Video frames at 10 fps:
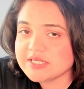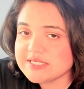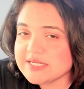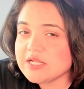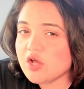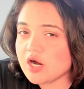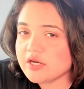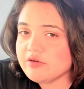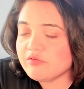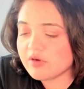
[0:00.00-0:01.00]
can stay
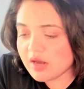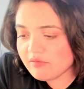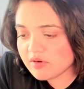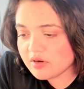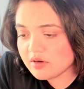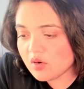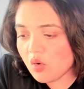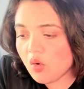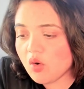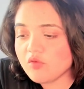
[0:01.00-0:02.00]
logged in forever.
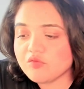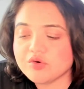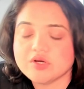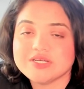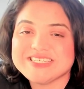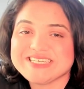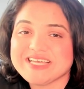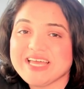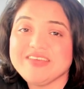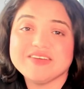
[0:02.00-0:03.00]
Or worse,
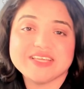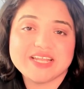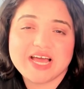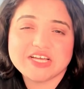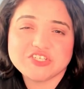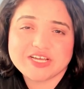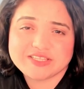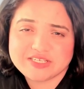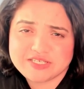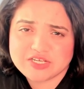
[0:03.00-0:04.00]
anyone can hijack
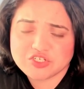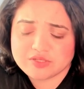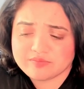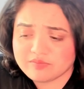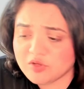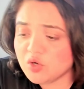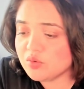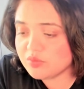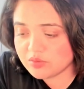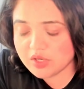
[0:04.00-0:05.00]
their session. You
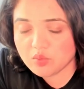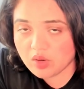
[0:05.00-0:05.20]
don't really